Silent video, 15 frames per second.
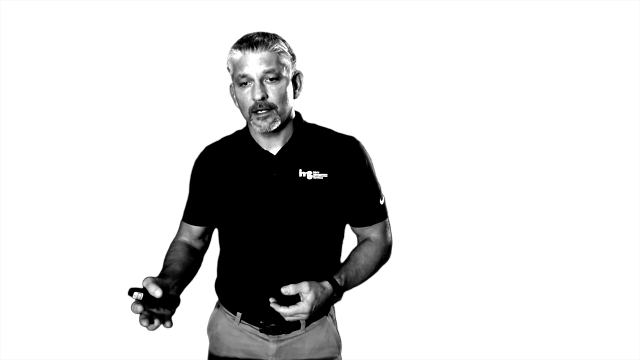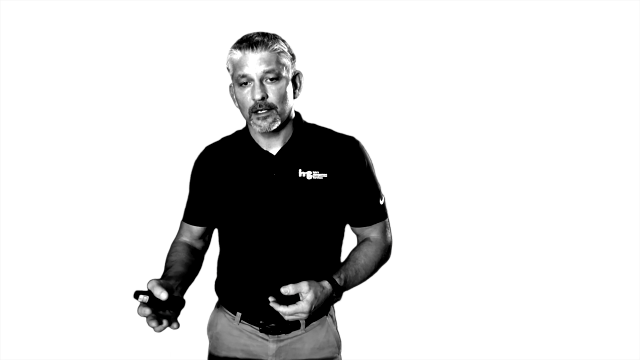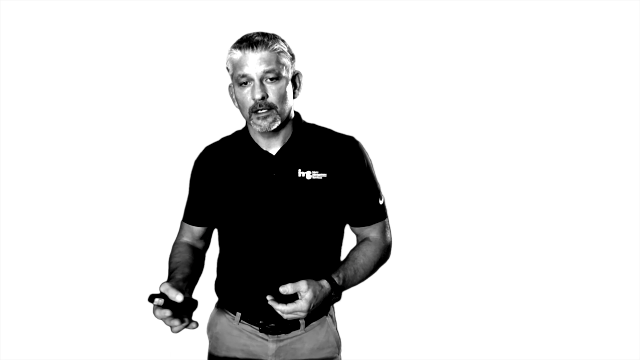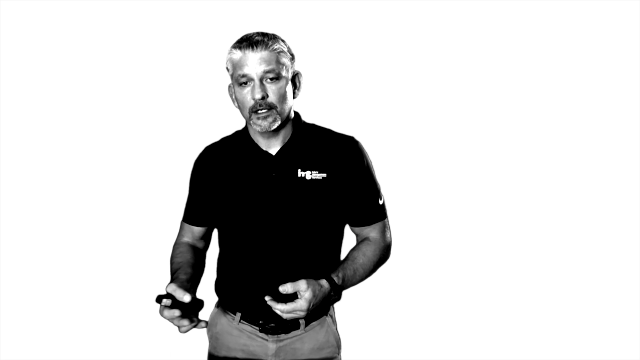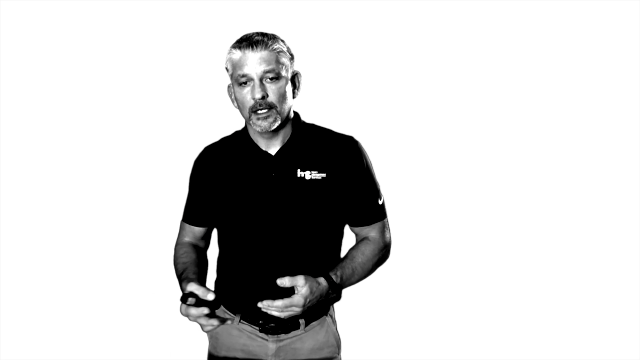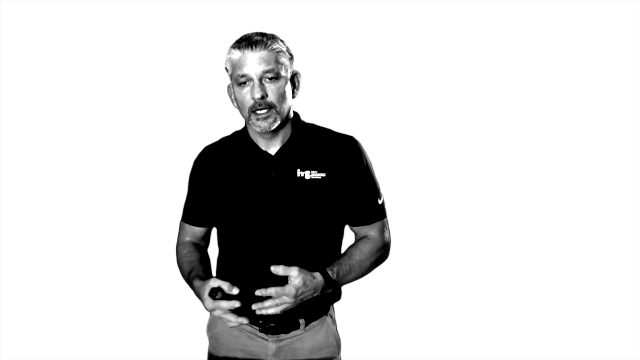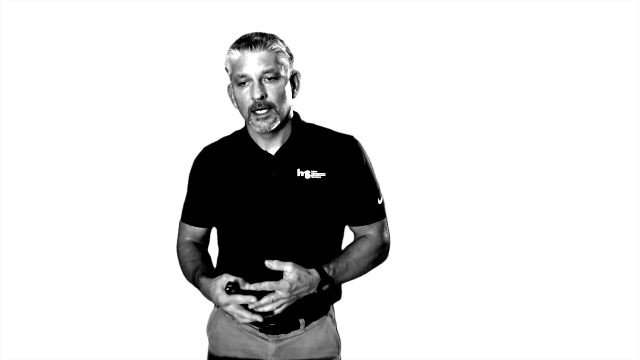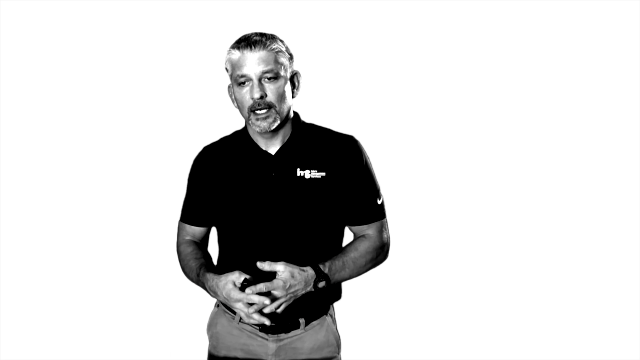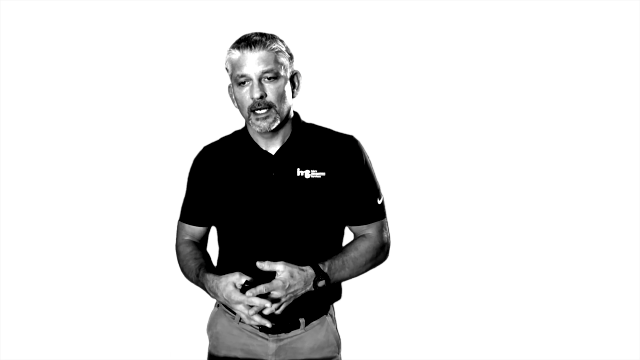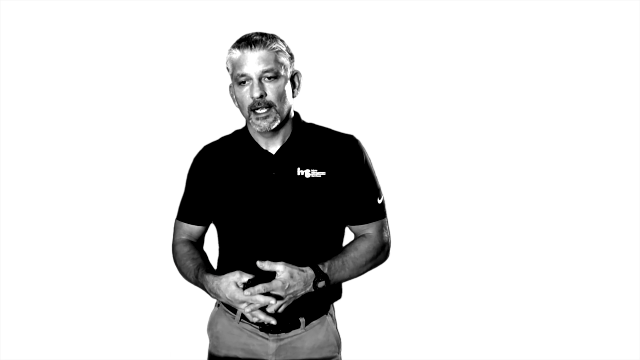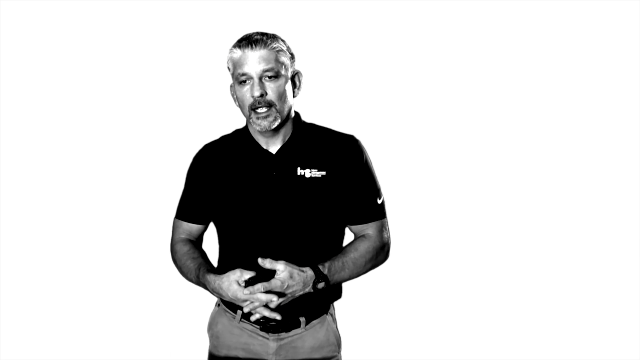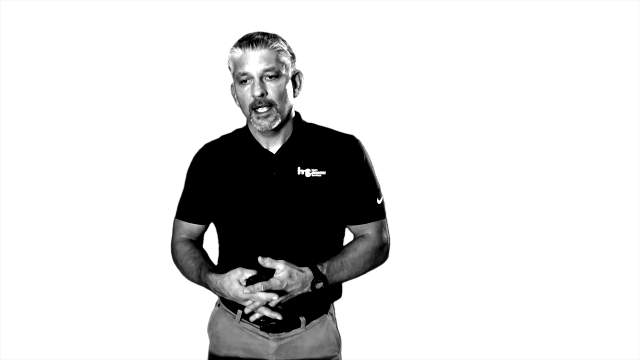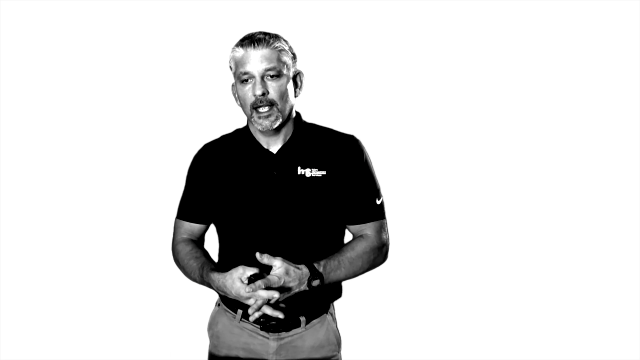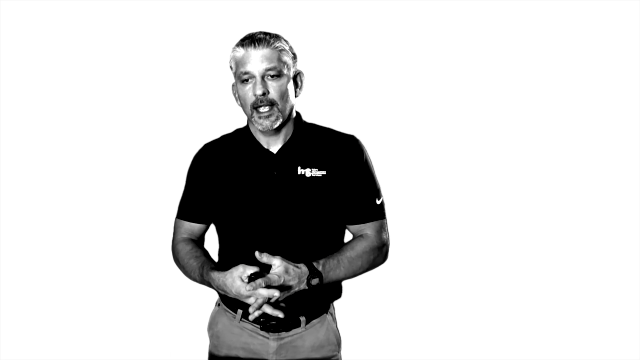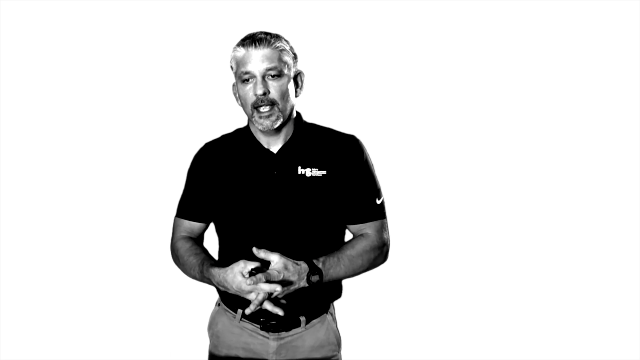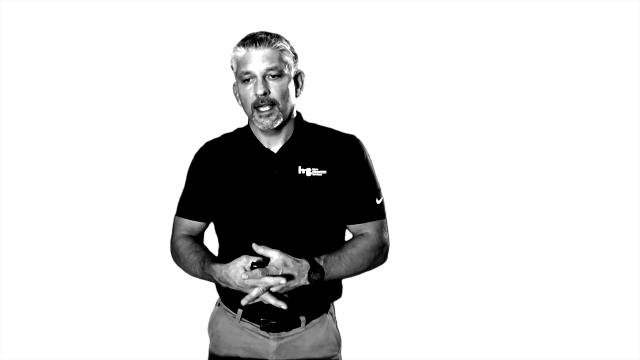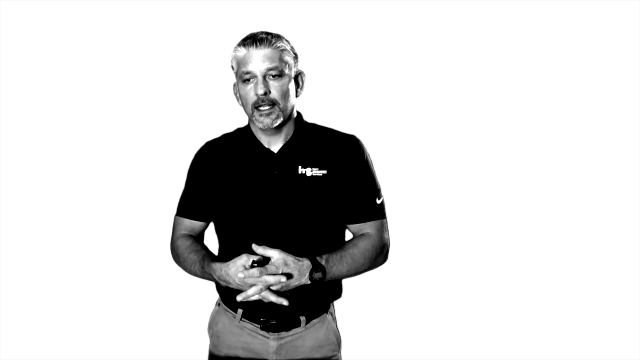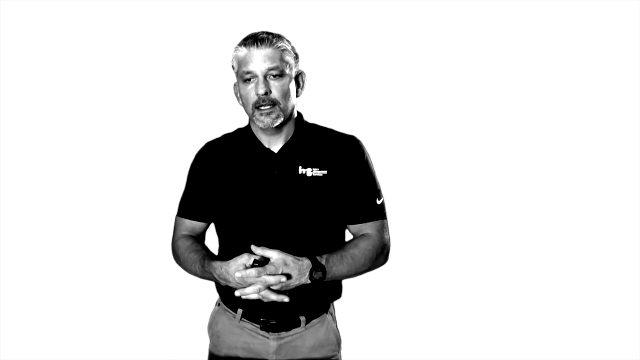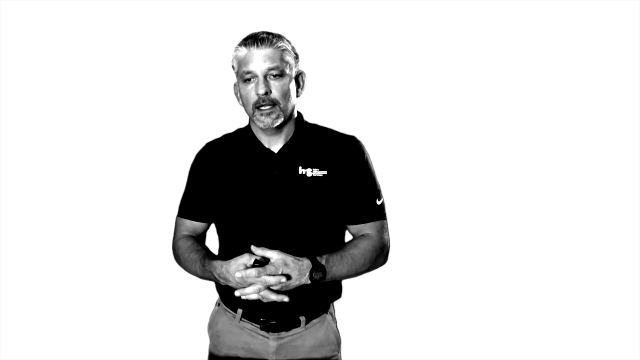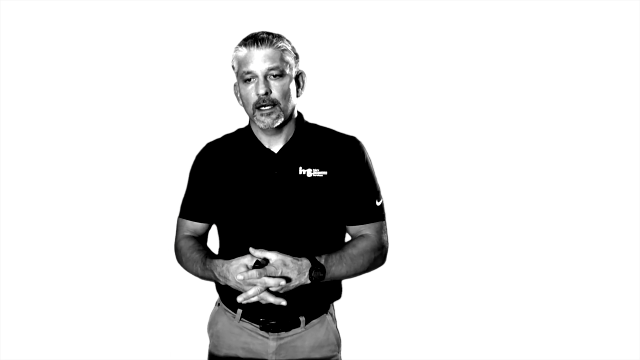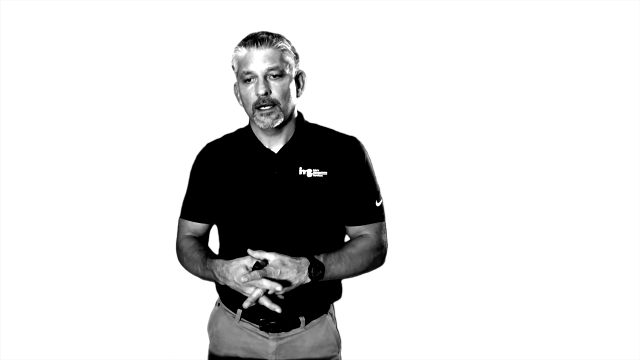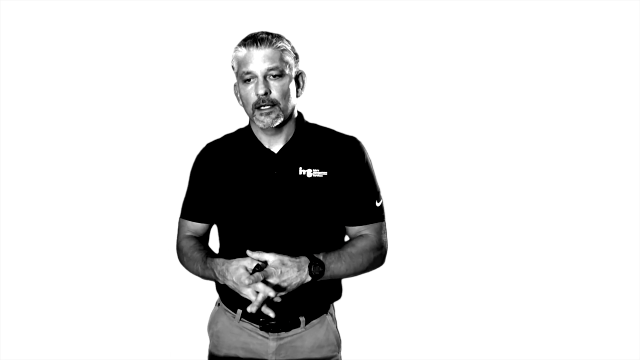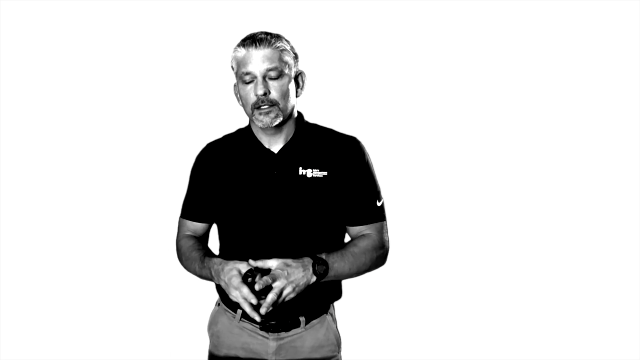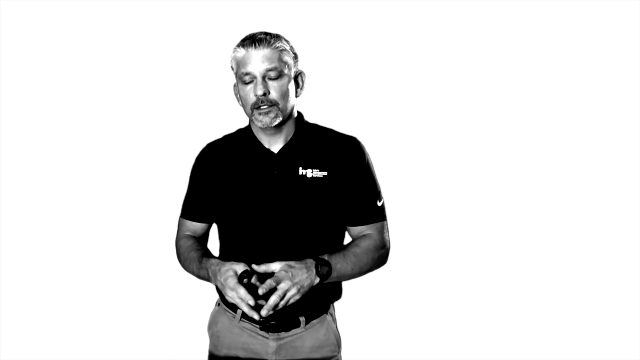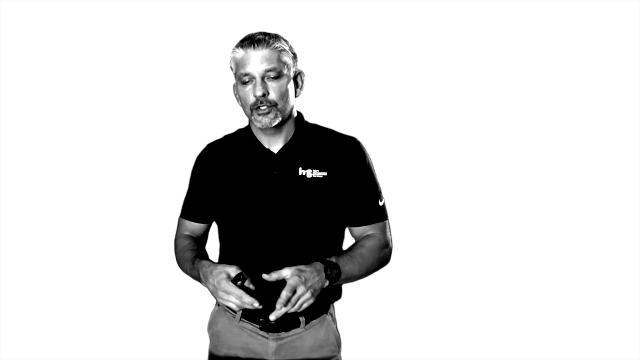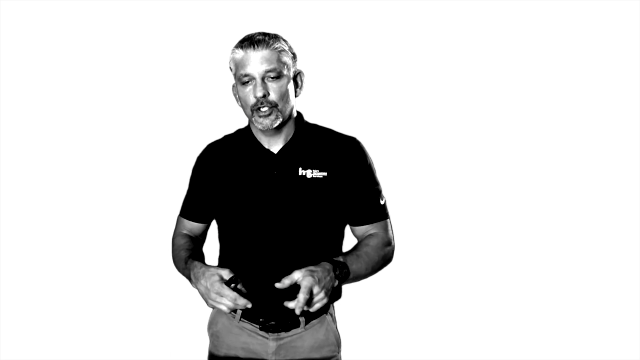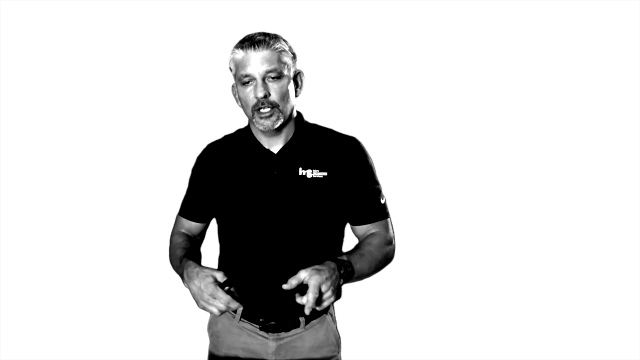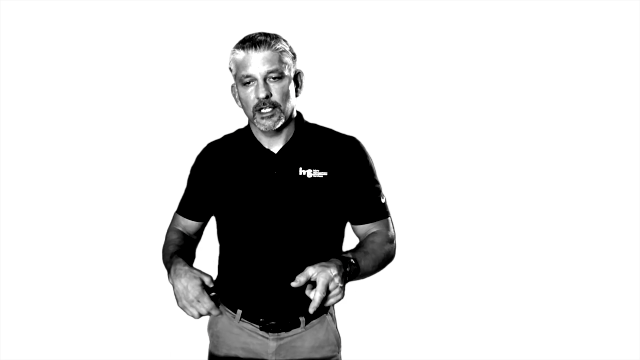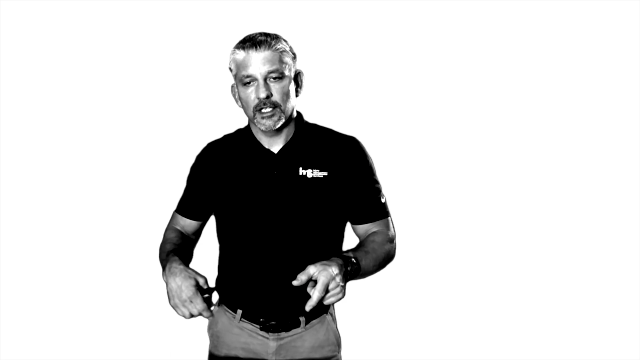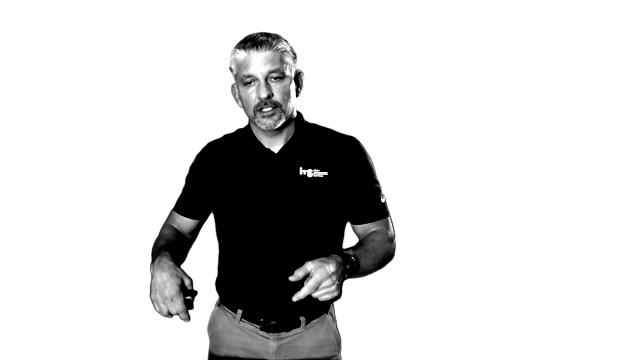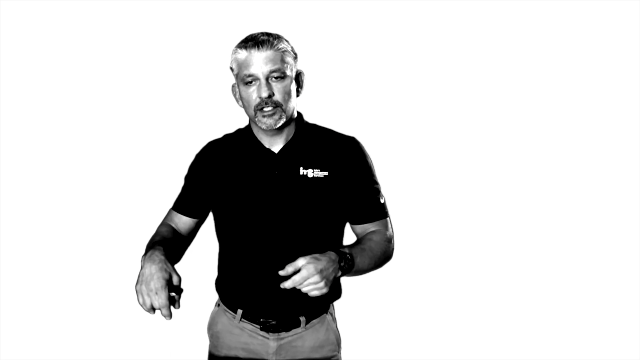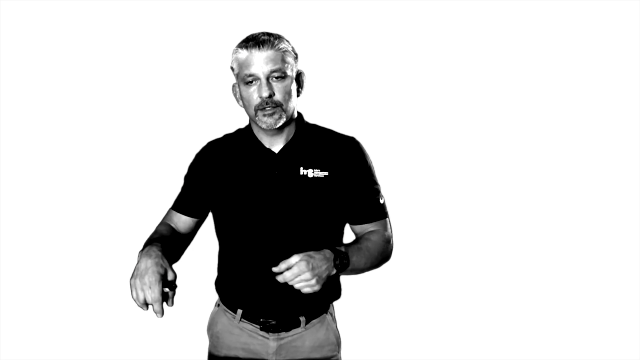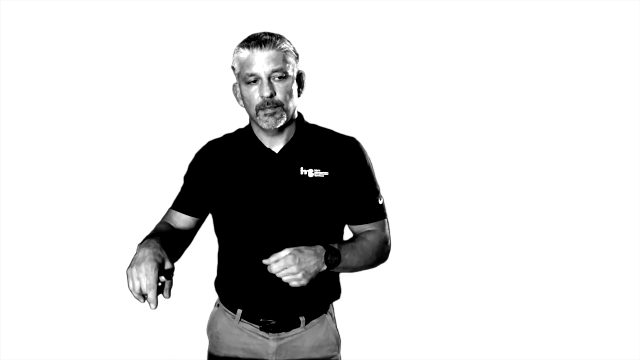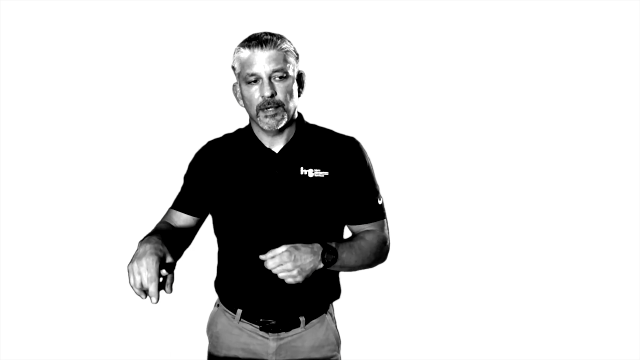her, and she could